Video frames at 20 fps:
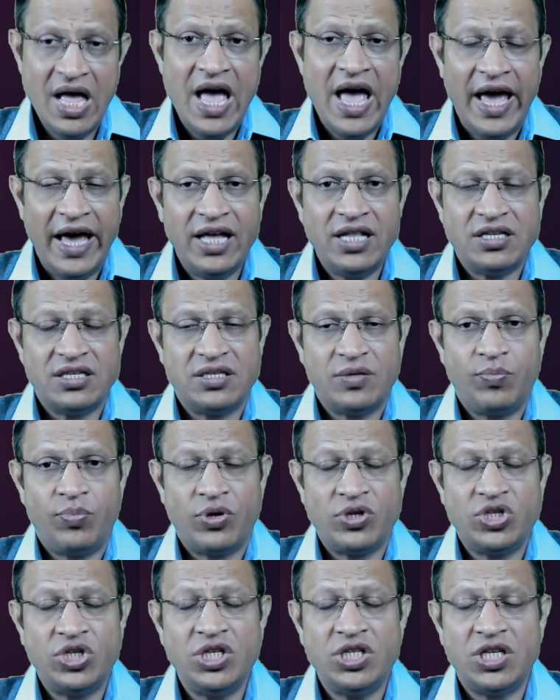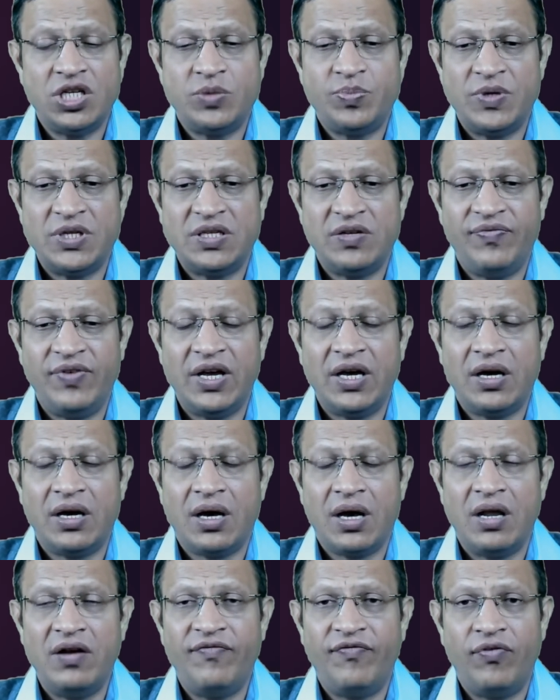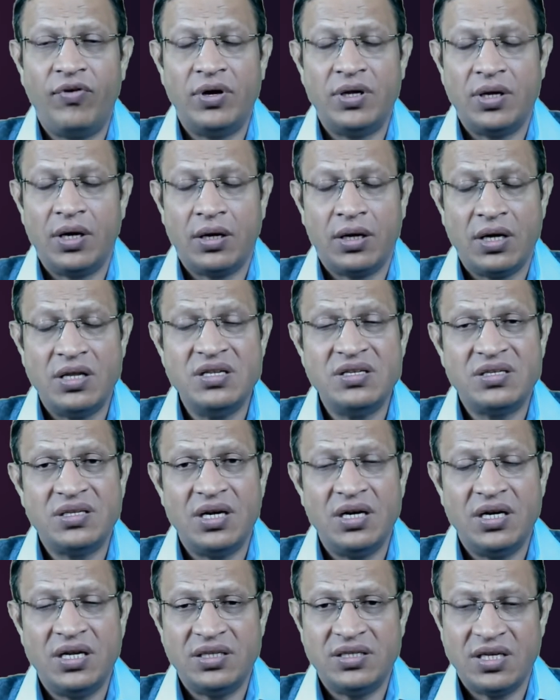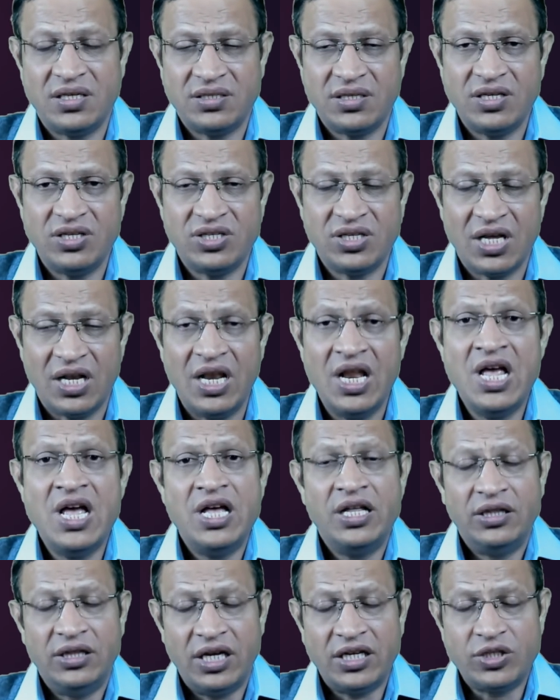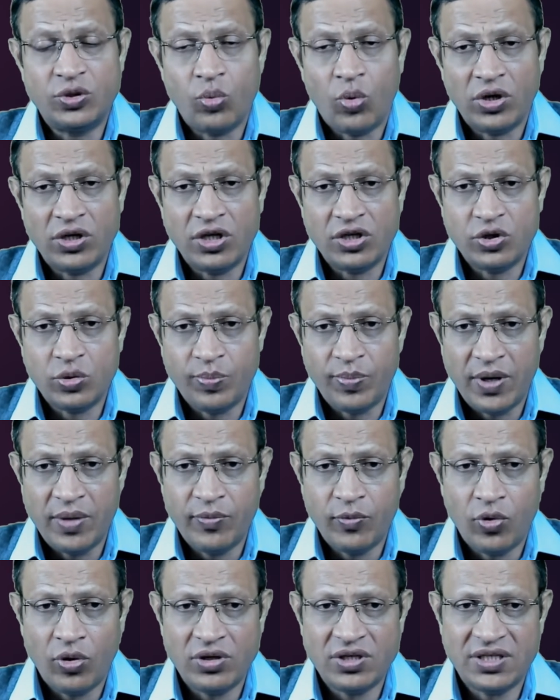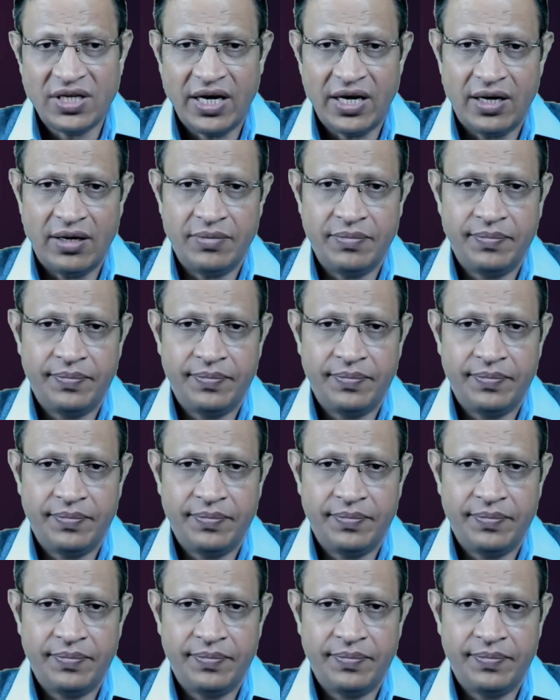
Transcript: Hence, procedure specific consent is essential. That's what the Supreme Court said.